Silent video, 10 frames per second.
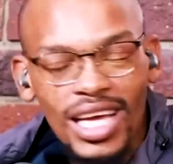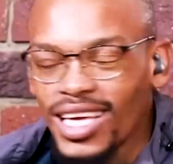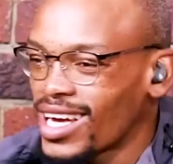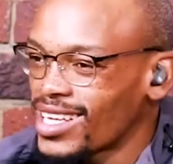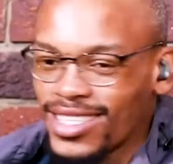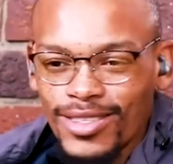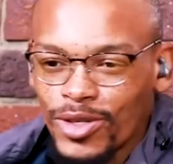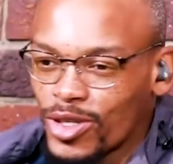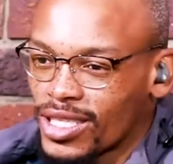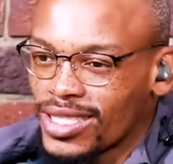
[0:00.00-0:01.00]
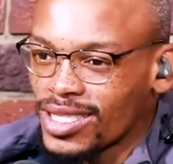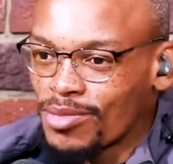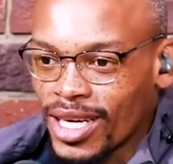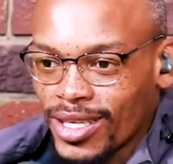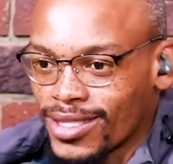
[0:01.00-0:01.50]
Yeah, it doesn't
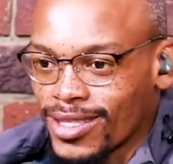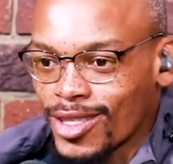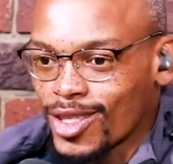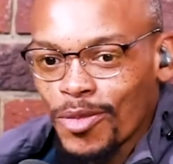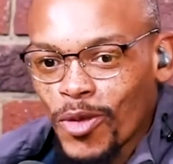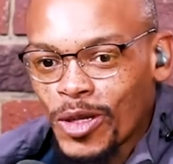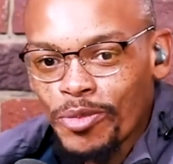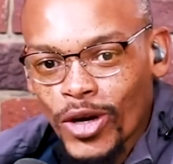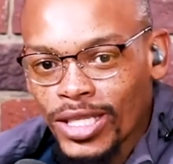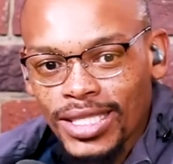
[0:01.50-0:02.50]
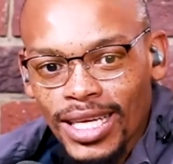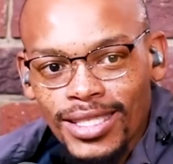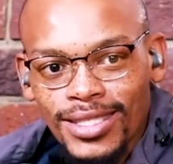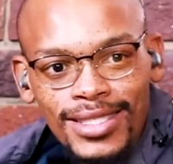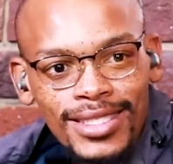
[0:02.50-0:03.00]
matter. The main point is
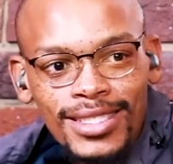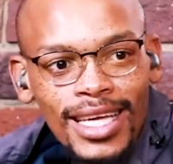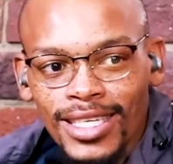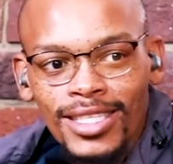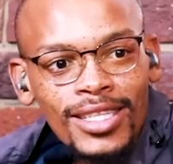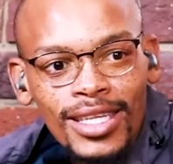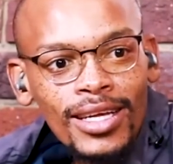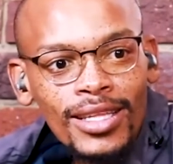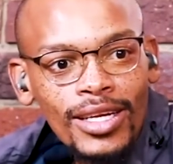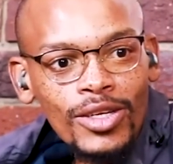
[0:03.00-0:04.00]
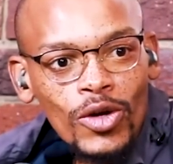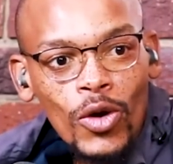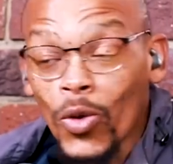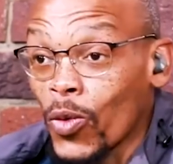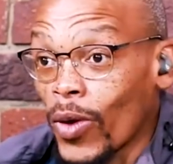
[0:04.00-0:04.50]
that they didn't think that,
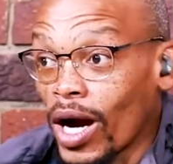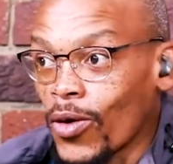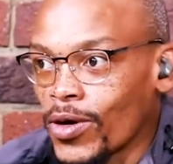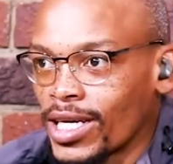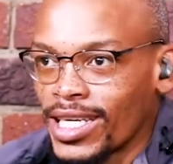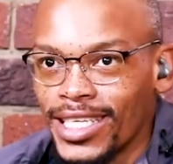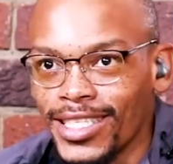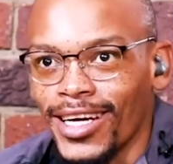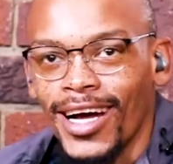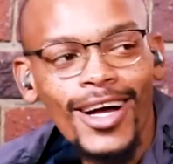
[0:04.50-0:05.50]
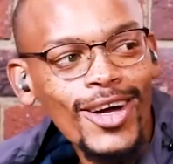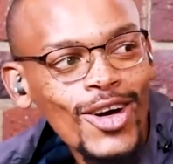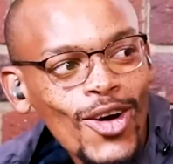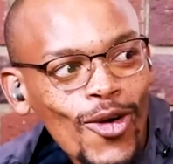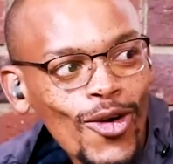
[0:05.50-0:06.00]
oh, wow, he's a hunk
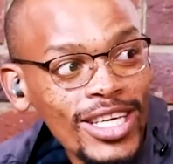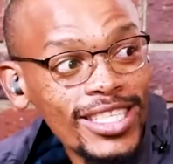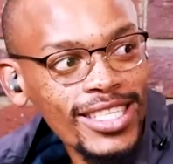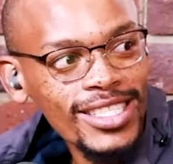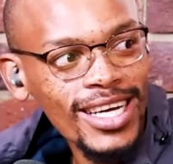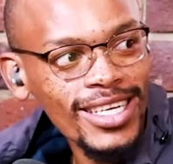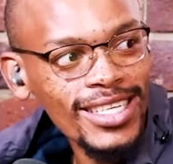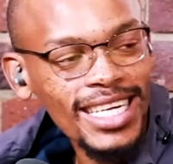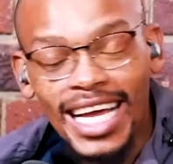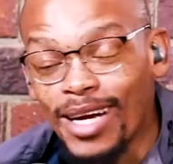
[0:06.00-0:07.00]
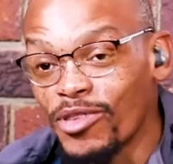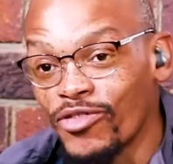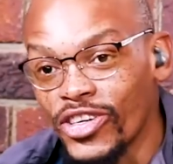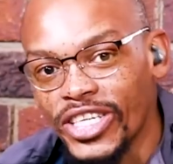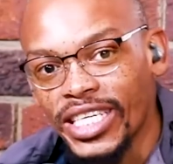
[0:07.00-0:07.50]
or he's a stud. Like I'm a
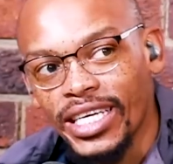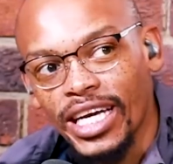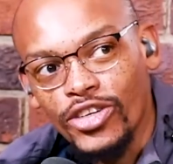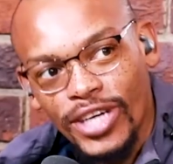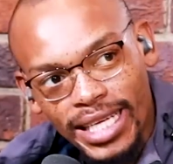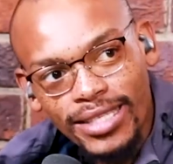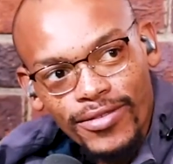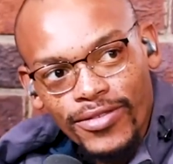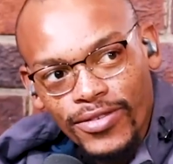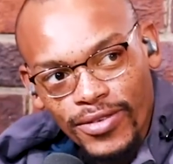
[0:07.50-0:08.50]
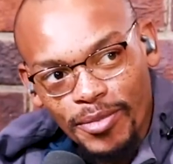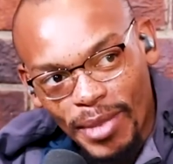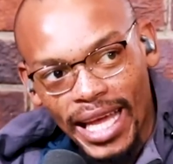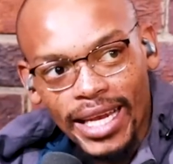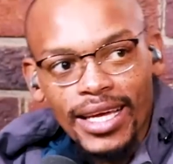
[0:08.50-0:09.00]
very attractive man.